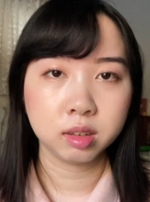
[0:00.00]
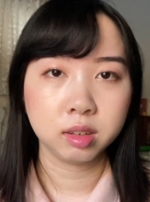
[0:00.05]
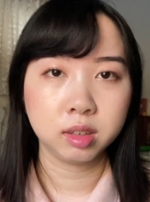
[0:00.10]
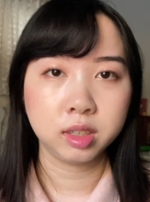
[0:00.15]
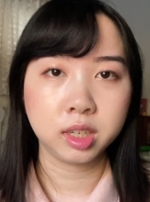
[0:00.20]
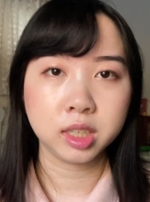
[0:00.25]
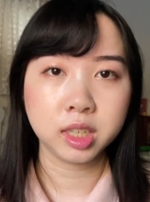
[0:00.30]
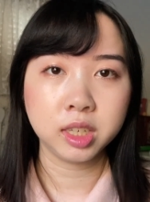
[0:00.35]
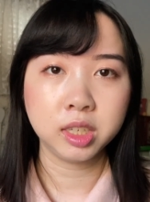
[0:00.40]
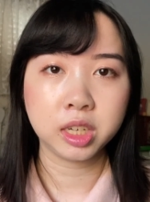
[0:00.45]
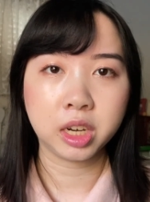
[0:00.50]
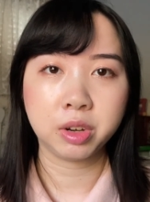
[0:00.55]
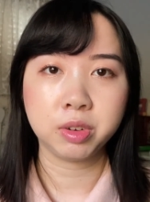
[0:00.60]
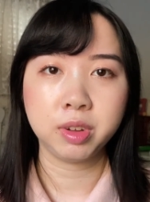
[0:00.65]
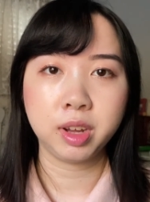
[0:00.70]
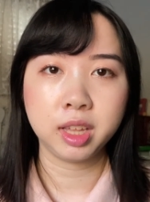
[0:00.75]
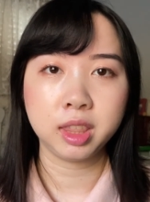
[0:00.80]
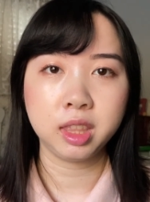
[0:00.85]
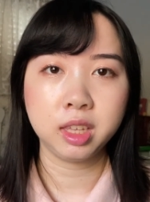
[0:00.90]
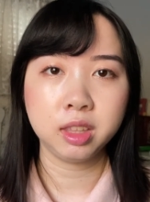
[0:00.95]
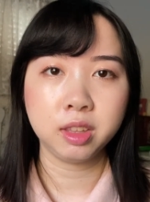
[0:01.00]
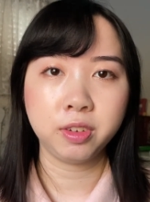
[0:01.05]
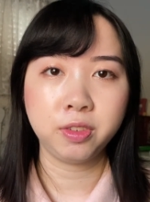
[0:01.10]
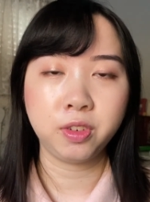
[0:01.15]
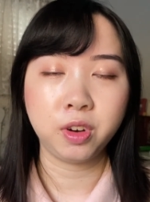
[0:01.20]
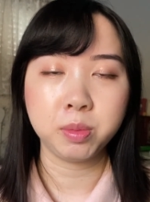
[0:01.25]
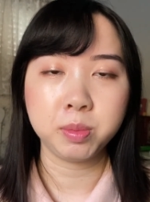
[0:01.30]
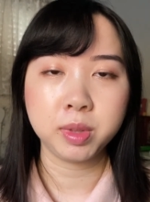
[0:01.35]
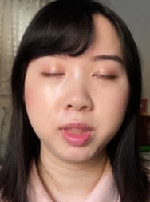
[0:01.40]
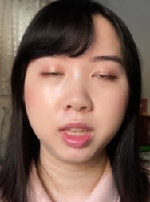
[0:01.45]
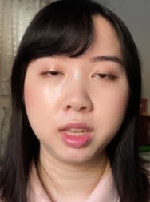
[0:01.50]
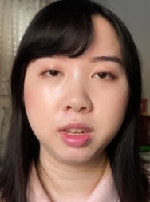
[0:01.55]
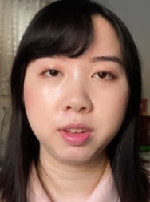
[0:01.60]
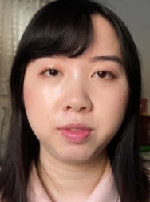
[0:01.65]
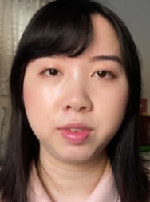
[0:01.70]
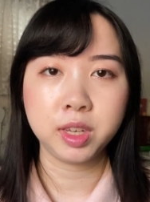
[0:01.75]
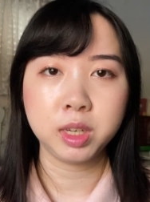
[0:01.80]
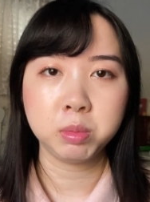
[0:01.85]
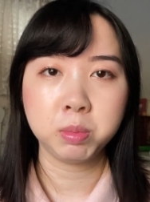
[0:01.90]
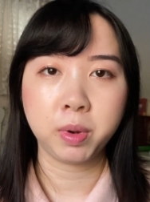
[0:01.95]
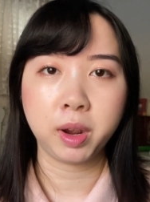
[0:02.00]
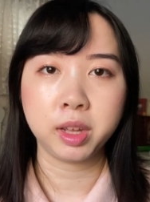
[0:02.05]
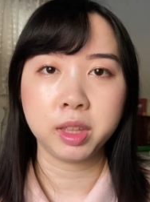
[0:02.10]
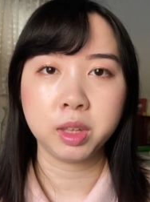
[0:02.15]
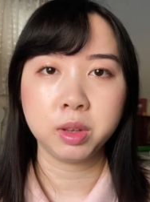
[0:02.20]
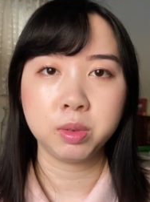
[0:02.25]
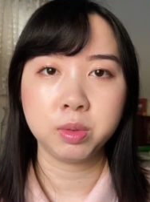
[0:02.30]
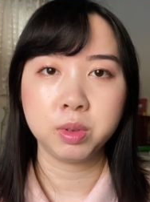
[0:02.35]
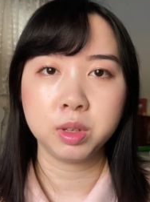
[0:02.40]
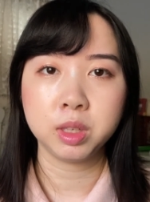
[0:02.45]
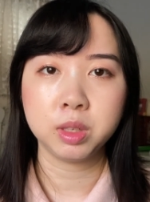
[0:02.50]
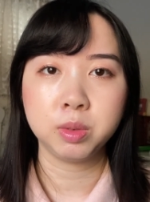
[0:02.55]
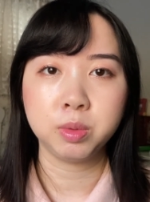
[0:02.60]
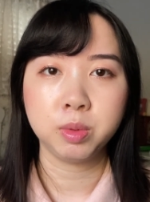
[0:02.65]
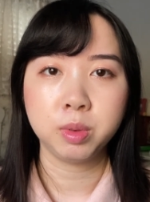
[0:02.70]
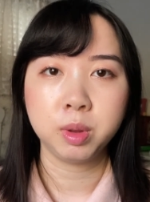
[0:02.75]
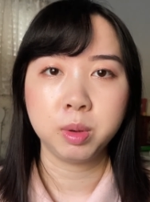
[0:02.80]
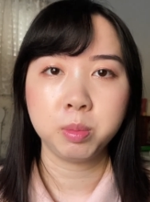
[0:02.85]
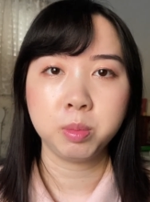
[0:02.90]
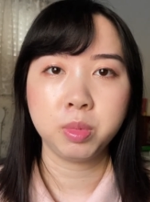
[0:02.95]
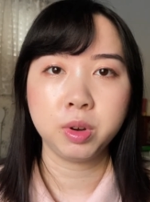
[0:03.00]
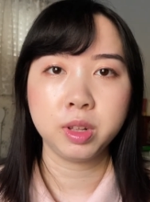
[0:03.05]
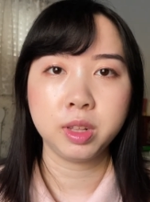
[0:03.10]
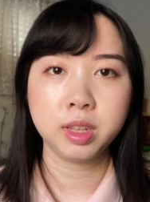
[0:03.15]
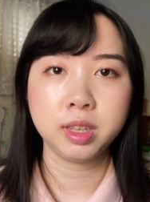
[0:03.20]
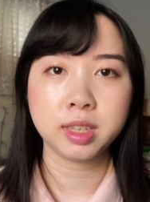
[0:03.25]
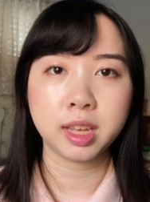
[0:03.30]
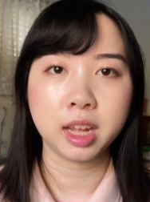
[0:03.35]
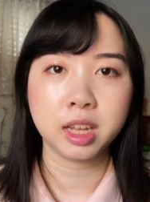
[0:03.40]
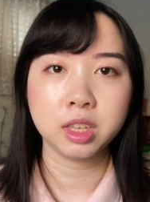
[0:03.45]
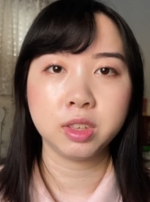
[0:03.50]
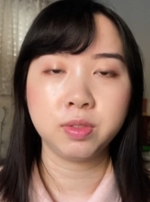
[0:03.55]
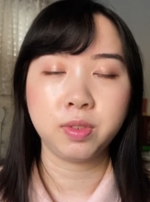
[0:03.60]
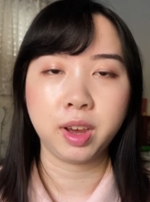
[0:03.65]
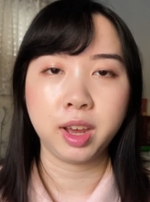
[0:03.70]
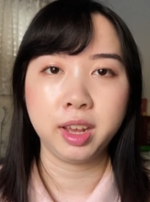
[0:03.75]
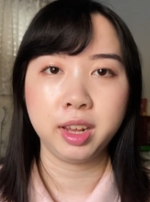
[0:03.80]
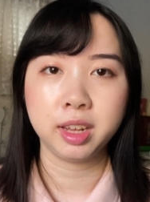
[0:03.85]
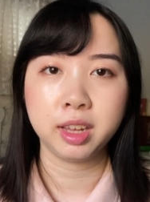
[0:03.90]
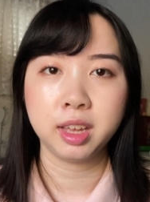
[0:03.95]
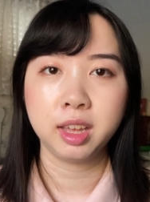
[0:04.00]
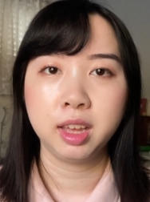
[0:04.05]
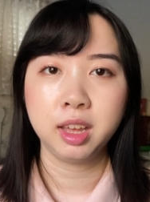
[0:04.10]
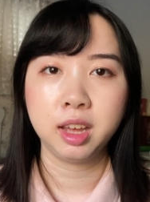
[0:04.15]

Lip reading: Just in general, I think the formula of each product was pretty satisfying.